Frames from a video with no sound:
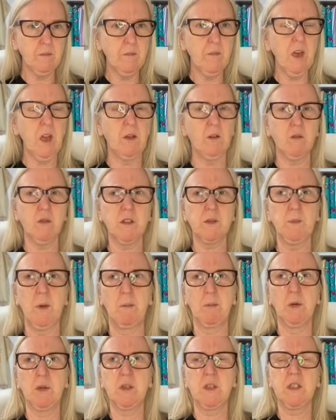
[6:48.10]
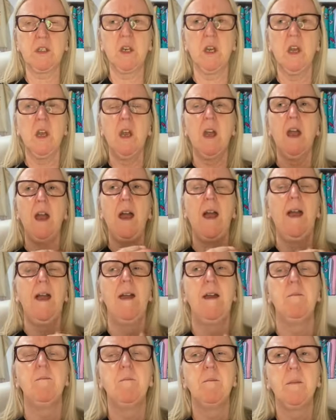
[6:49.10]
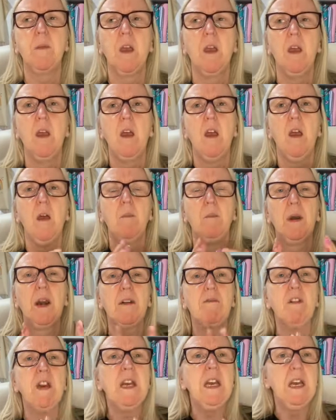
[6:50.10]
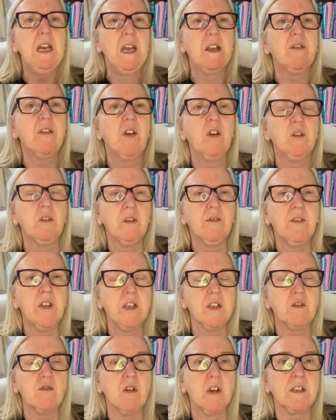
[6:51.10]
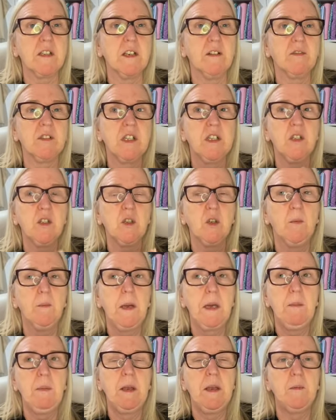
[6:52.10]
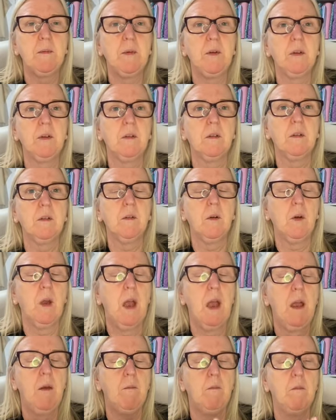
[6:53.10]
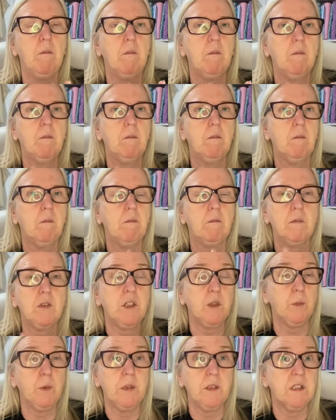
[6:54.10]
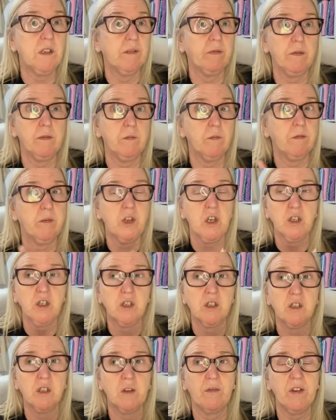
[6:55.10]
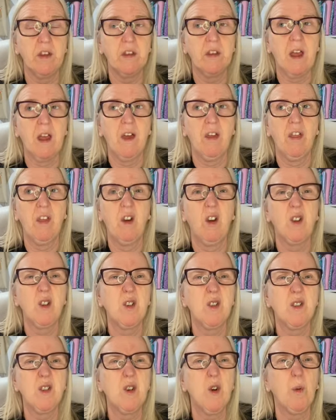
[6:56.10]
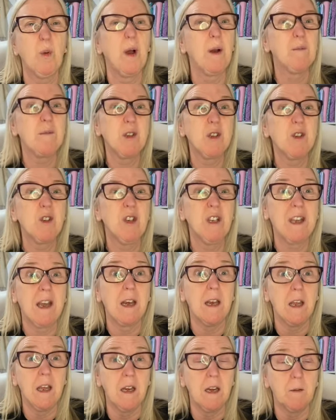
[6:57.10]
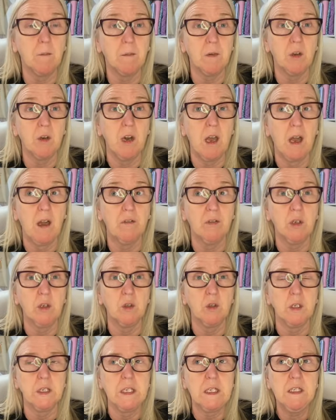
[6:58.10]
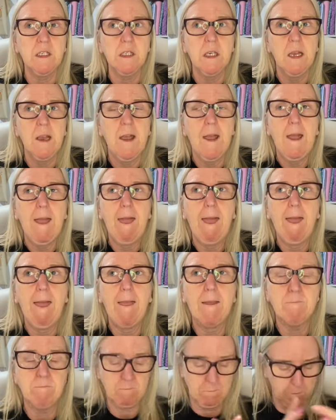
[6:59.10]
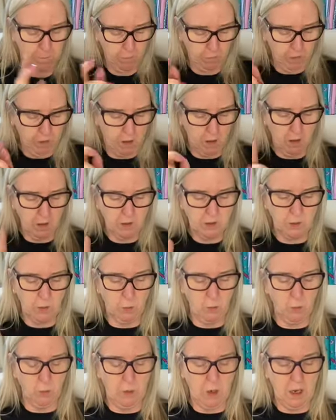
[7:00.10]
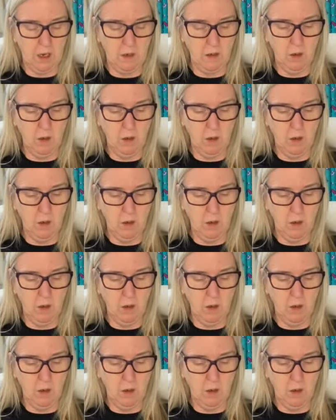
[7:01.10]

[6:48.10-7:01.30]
across my bust. But I really like the look of this dress, and I've seen so many people doing different versions of it that I thought, do you know what, I'm just going to get it and I'm going to have a go at it. So I